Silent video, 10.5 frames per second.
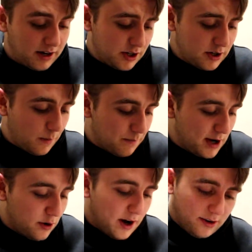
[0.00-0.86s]
I actually opened my
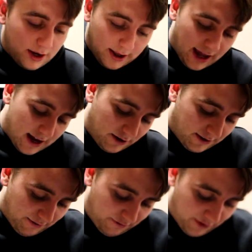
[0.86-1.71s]
Loot Crate the other day. I just
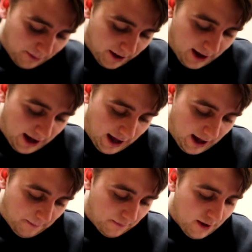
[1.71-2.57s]
didn't film it.
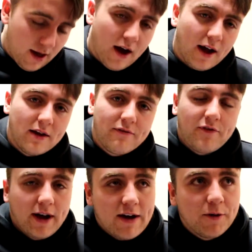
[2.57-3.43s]
I
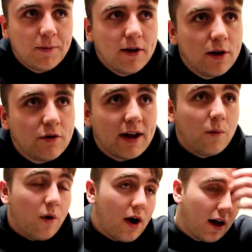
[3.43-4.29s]
haven't uploaded Loot Crate in a
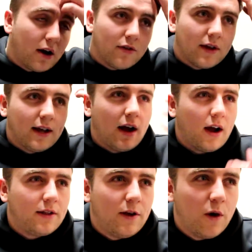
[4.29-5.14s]
while because I think I
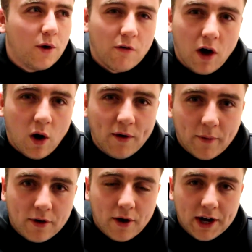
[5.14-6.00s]
got 2 in a row that
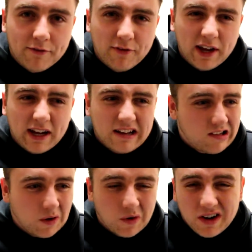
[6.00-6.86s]
were kind of like,
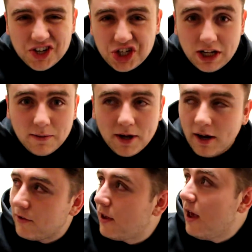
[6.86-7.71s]
they were kind of shit, to be
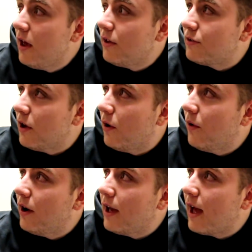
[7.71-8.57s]
honest.
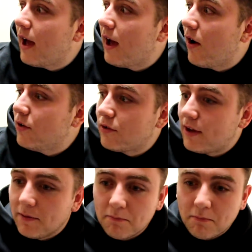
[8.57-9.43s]
So I just
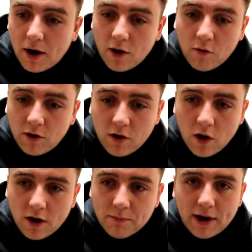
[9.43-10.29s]
didn't bother
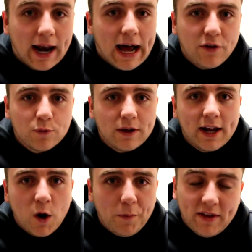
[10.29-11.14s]
recording my last one that
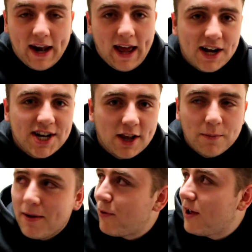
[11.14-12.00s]
I opened, and I actually ended
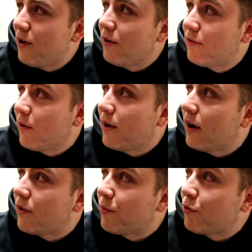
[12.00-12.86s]
up being pretty good. So I
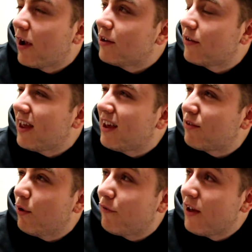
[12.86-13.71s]
got some Stranger Things
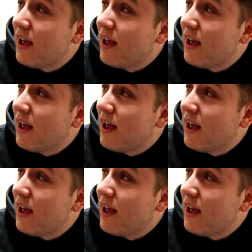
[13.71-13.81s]
stuff.